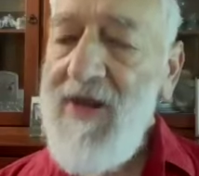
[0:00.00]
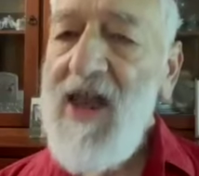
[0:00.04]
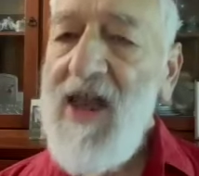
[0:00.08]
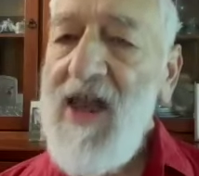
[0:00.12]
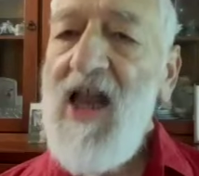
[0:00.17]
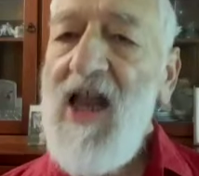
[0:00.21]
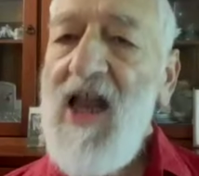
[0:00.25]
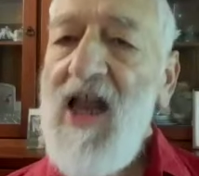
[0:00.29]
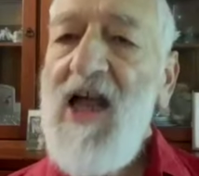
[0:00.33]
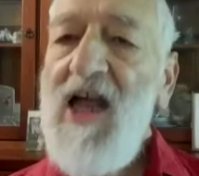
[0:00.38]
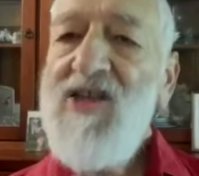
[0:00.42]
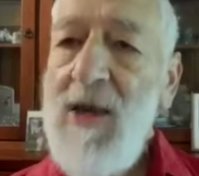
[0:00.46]

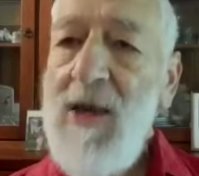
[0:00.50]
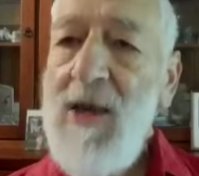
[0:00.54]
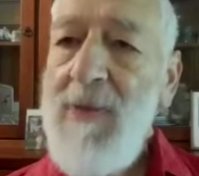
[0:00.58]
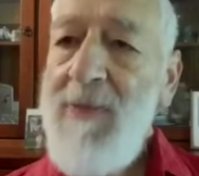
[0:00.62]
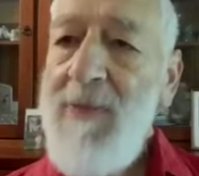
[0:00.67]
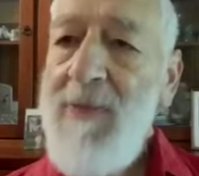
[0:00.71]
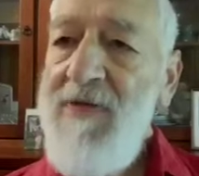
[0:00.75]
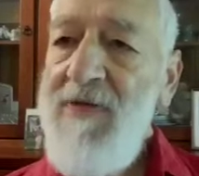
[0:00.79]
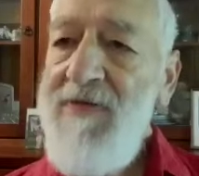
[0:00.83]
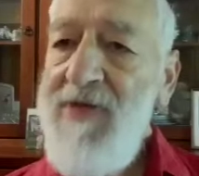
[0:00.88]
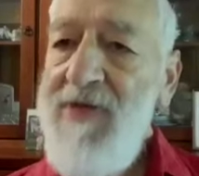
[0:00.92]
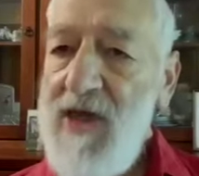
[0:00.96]
last
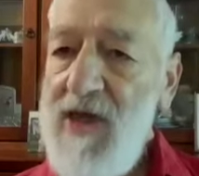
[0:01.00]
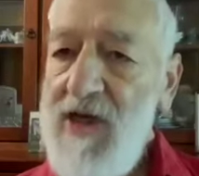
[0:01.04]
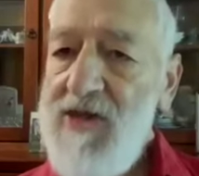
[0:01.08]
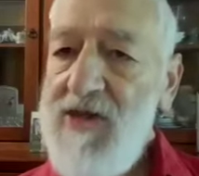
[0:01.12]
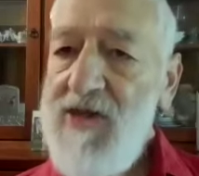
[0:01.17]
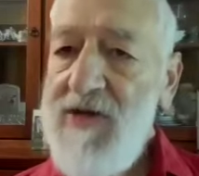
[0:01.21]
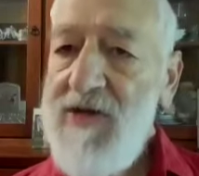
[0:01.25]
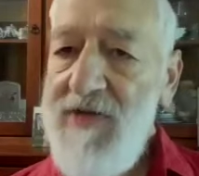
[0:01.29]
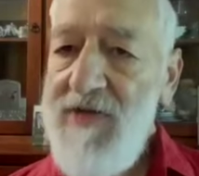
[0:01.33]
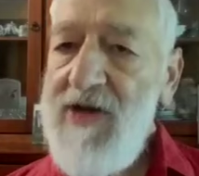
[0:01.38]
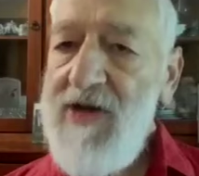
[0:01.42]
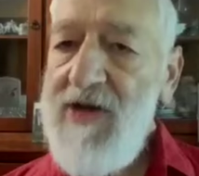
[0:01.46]
couple of years
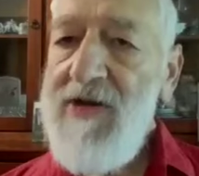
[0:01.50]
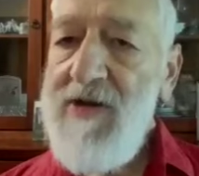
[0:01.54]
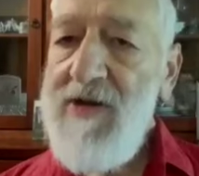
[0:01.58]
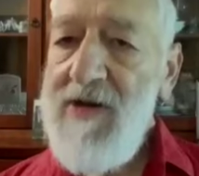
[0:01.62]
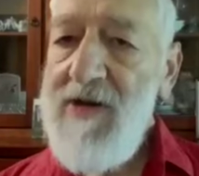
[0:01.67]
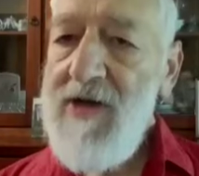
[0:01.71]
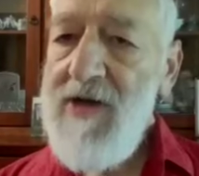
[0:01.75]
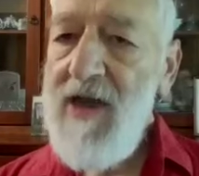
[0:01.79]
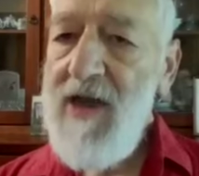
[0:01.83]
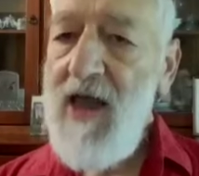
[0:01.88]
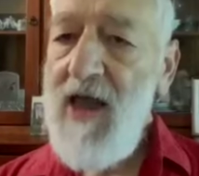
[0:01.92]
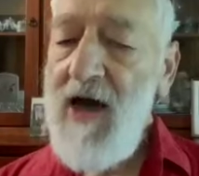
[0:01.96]
of her
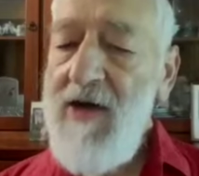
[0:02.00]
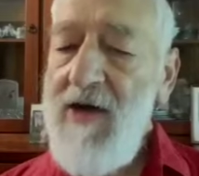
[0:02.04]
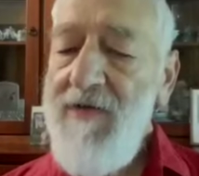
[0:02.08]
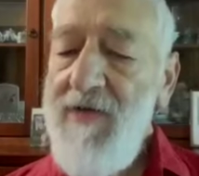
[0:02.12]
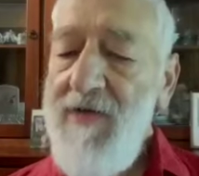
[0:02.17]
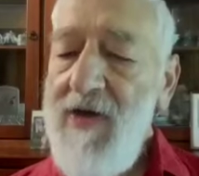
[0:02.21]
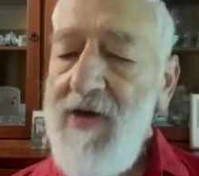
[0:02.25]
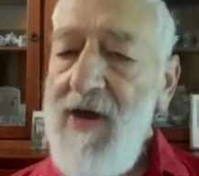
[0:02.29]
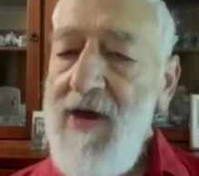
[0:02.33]
life,